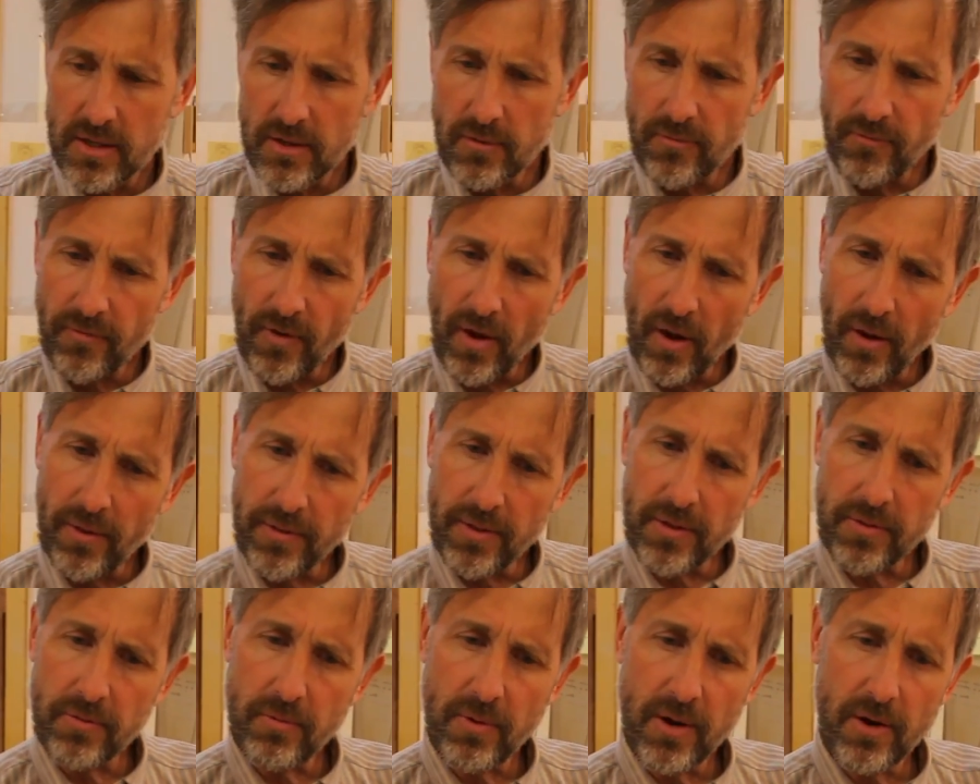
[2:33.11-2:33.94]
you follow
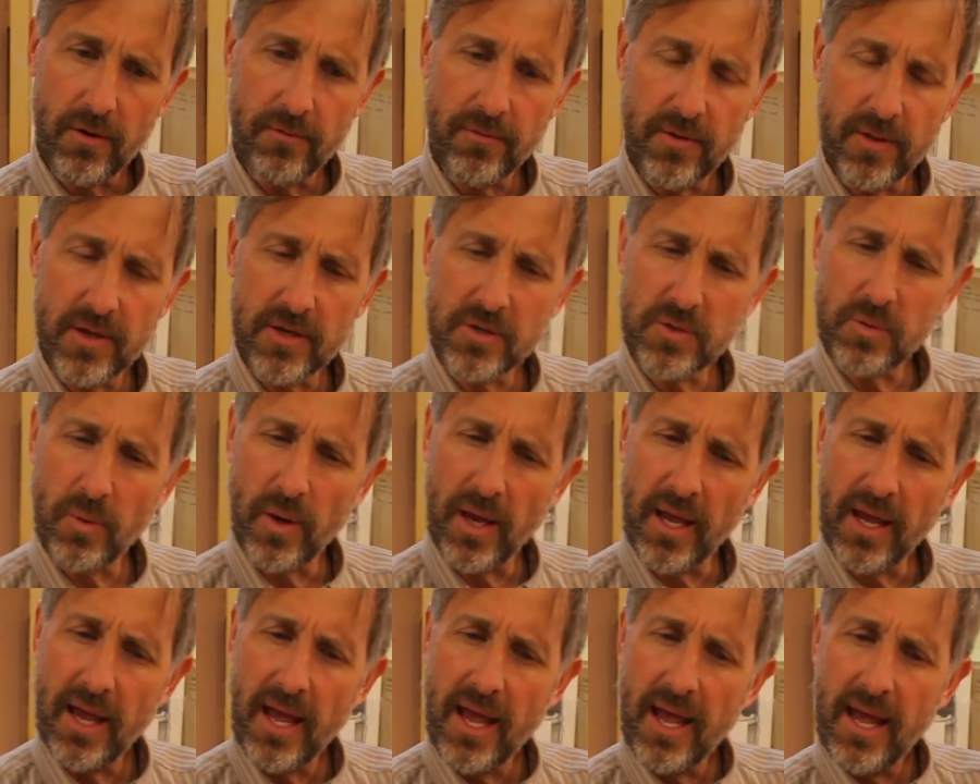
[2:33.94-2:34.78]
the thread over this
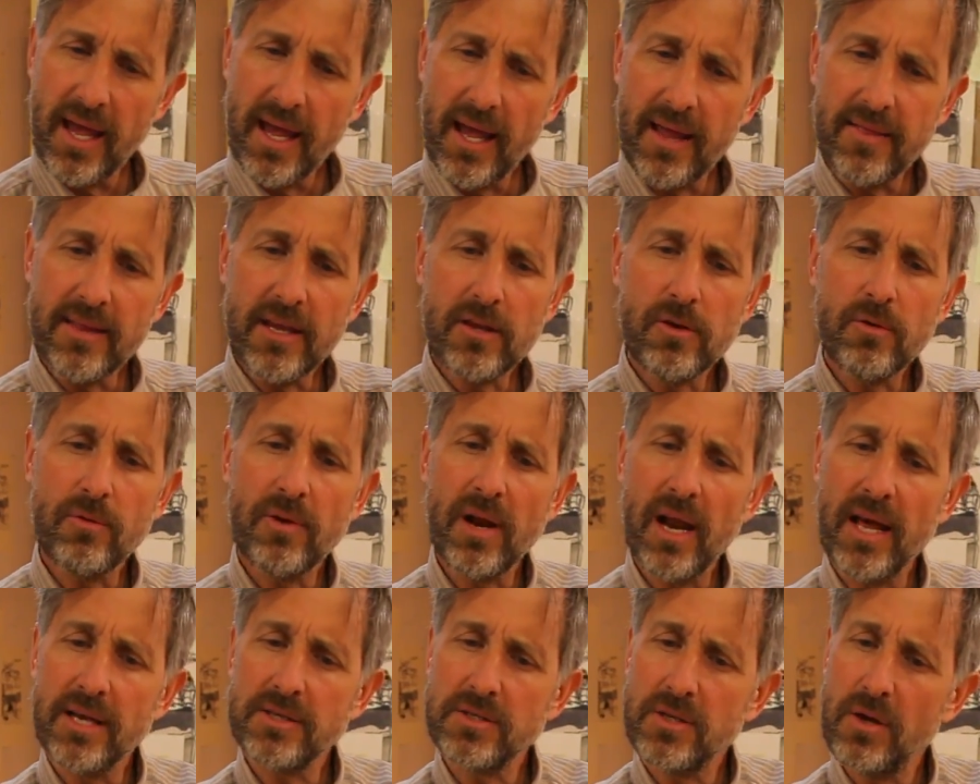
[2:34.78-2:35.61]
way. And then you
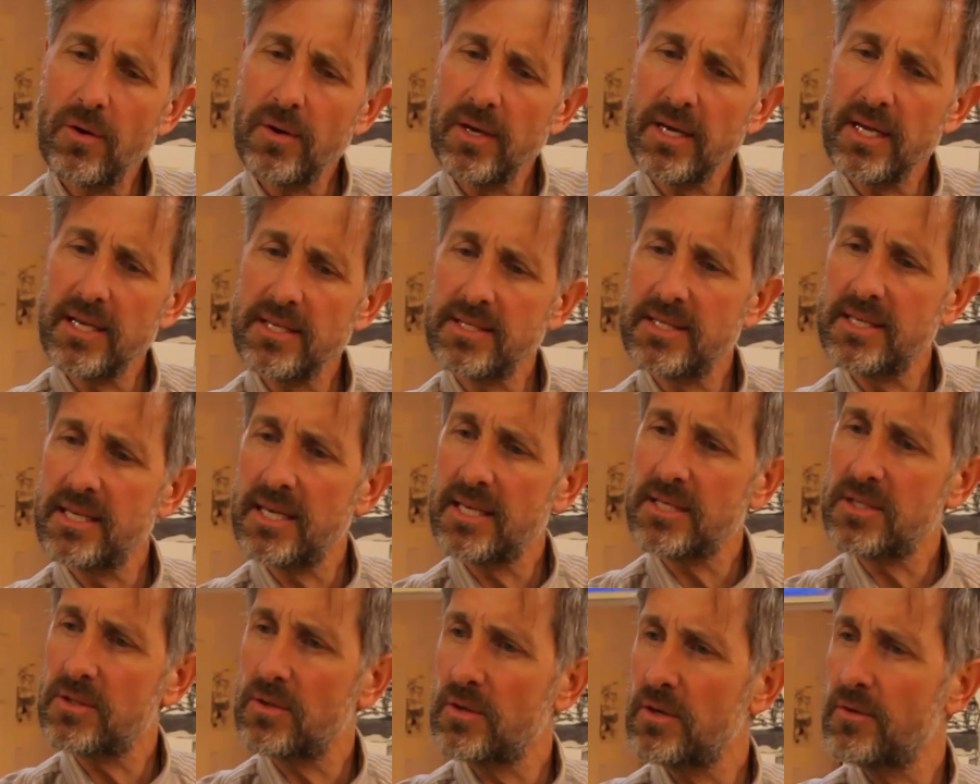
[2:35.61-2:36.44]
realize, no, it needs
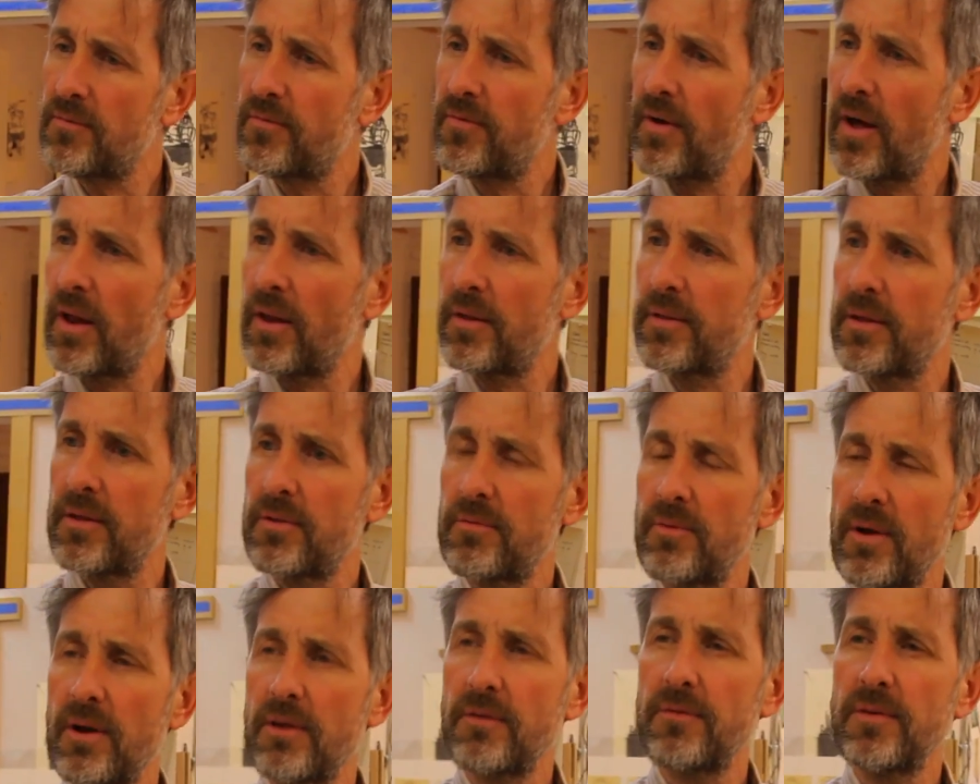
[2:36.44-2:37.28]
this, so you follow the
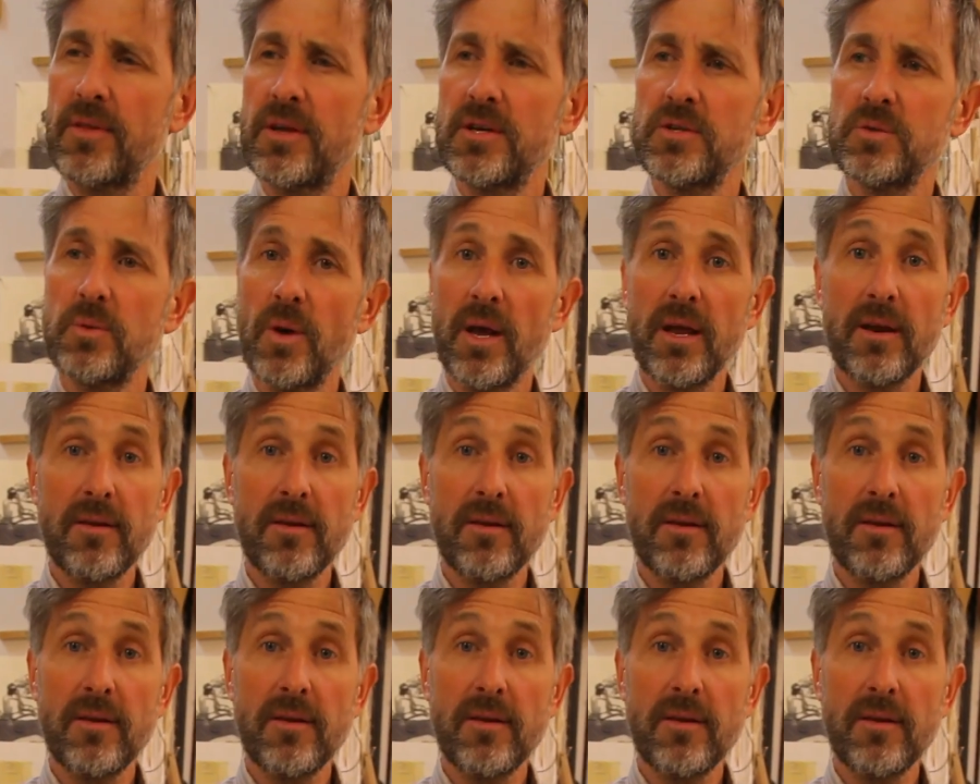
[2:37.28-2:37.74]
thread over this way.